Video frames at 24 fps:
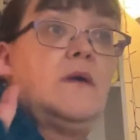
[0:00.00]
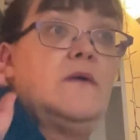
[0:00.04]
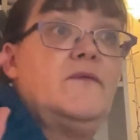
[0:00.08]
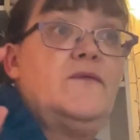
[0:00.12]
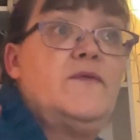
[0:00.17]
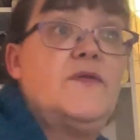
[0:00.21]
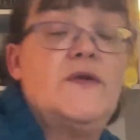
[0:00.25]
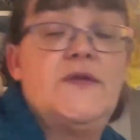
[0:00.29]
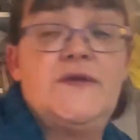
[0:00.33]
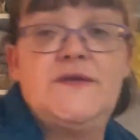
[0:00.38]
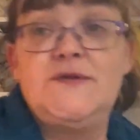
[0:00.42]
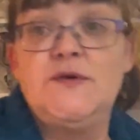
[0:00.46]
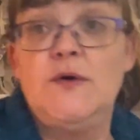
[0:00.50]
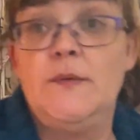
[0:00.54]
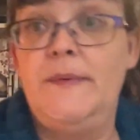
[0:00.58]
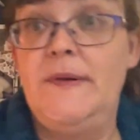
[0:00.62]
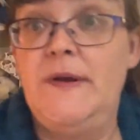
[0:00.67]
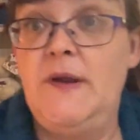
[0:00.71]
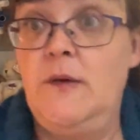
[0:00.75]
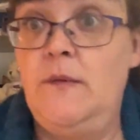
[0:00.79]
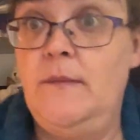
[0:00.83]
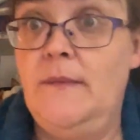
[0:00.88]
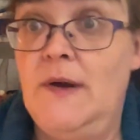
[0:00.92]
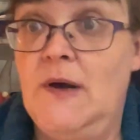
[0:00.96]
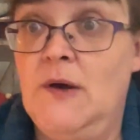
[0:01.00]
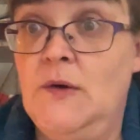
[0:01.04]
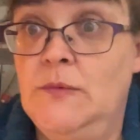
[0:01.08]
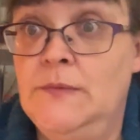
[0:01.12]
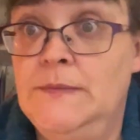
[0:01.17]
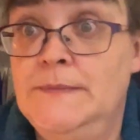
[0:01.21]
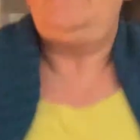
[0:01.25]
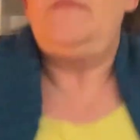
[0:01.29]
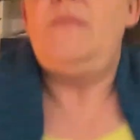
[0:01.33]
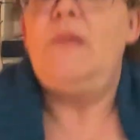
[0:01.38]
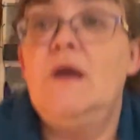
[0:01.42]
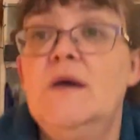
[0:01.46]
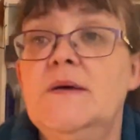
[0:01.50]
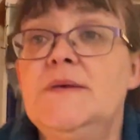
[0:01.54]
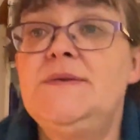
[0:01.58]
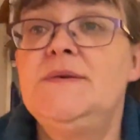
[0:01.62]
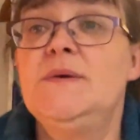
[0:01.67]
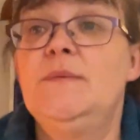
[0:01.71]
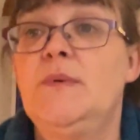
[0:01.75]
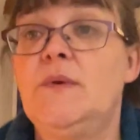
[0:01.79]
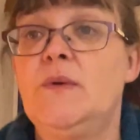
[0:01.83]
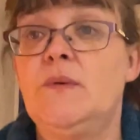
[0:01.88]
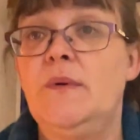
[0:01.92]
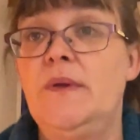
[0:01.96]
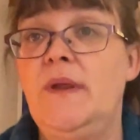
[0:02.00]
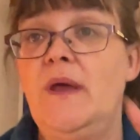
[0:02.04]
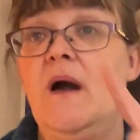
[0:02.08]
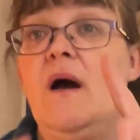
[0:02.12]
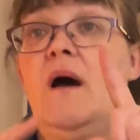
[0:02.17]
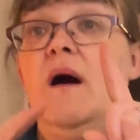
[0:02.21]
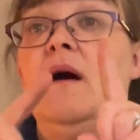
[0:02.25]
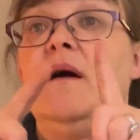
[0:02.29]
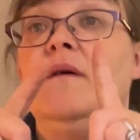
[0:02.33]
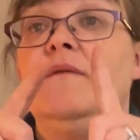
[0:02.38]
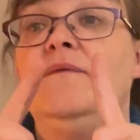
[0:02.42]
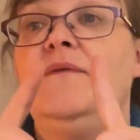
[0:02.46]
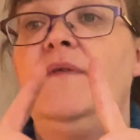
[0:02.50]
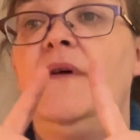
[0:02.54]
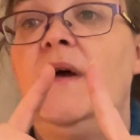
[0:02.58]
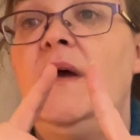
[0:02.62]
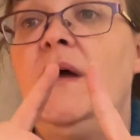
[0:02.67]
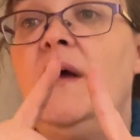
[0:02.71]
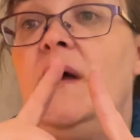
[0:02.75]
for the topping out mall. So we're going to have